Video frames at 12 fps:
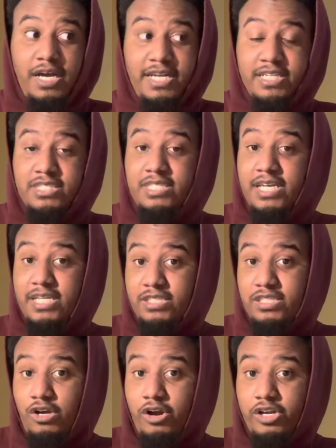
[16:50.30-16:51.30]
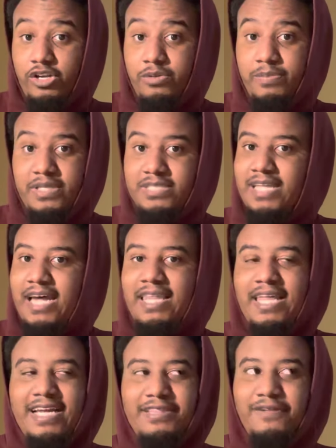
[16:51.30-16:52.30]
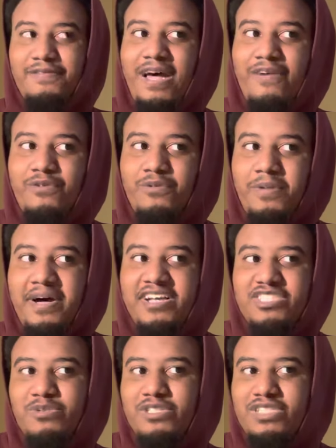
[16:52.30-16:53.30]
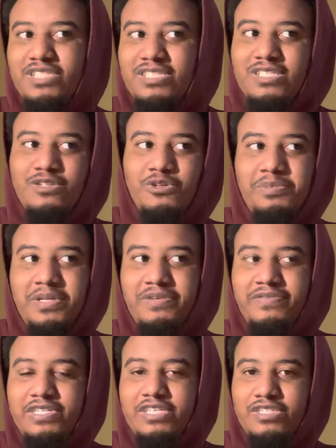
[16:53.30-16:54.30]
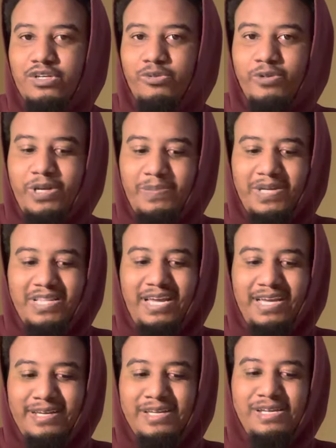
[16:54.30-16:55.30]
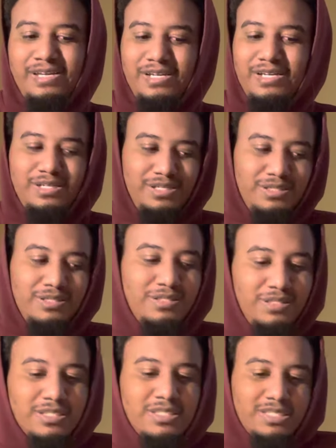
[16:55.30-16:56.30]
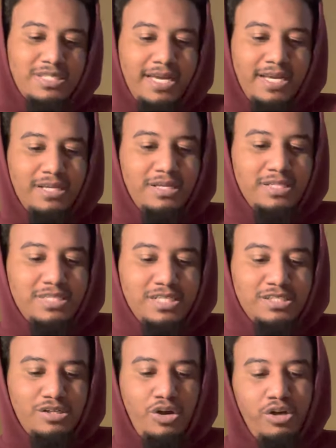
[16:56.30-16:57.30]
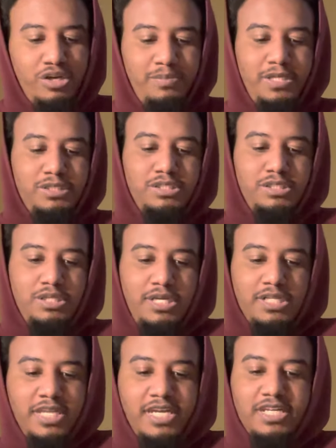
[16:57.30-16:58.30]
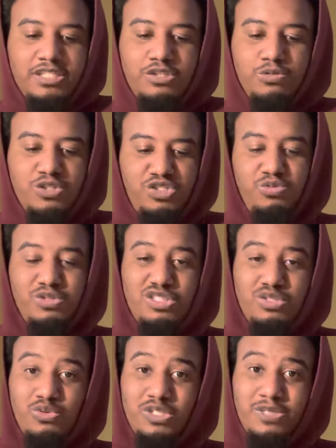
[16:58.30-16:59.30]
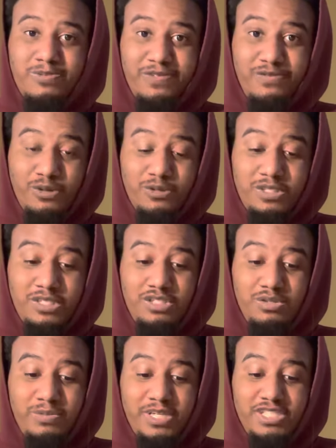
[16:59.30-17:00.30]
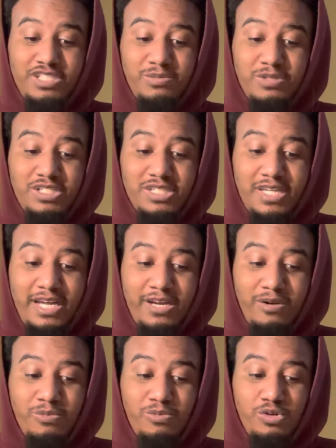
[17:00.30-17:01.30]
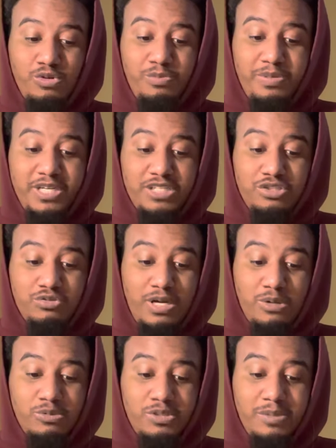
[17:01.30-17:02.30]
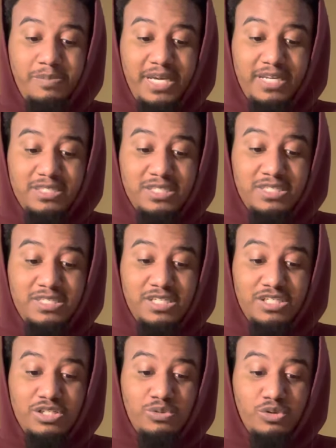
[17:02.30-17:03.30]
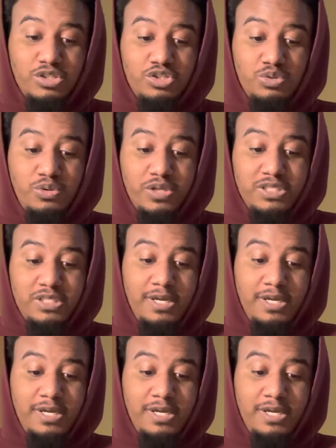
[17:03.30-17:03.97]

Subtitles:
intense arguments, not like the Five of Wands, which is just a little bit of a disagreement. Like, this is like intense arguments leading to a Two of Swords in reverse situation, which is like a real big struggle to make a decision or a choice,